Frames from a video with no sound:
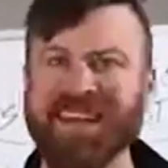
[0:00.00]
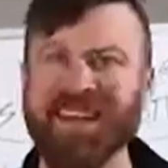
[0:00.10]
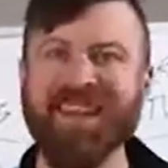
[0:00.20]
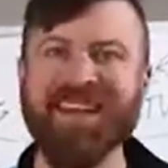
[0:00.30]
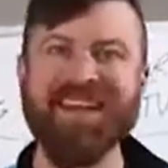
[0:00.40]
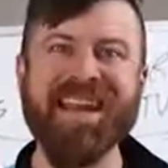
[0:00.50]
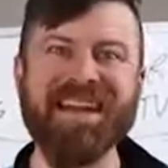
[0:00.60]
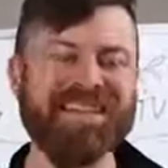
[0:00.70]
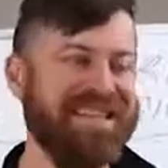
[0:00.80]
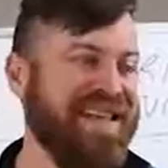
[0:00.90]
I can get
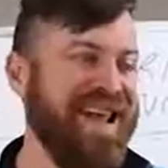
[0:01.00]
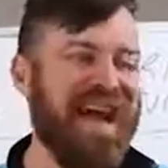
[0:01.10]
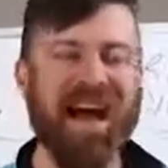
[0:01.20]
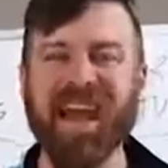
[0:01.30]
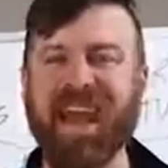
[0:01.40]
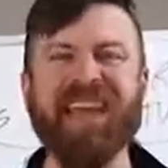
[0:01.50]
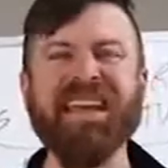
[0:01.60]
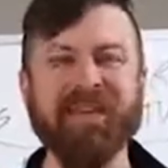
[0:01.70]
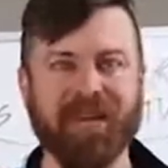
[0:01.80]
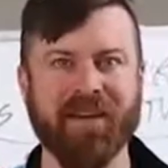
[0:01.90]
next day I,
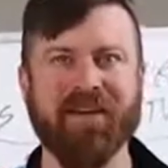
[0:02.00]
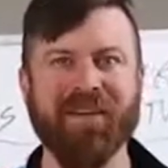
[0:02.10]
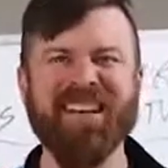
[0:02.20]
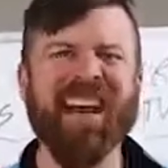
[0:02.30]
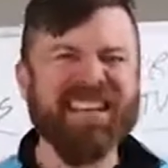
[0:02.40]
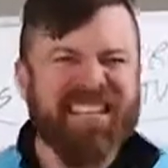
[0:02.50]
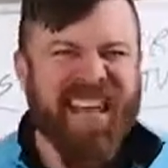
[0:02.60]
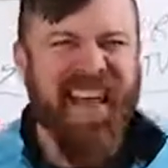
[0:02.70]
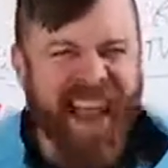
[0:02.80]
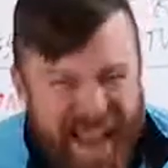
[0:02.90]
anything. Next
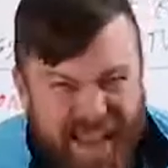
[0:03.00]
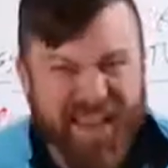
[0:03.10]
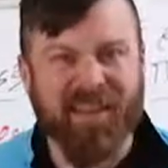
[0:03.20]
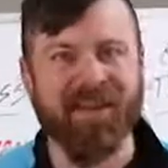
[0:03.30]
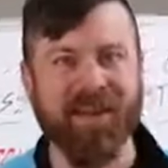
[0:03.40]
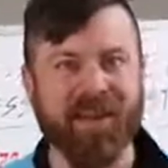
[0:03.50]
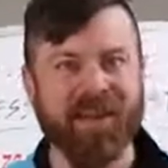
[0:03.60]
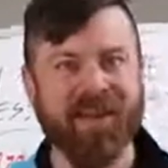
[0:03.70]
day anything.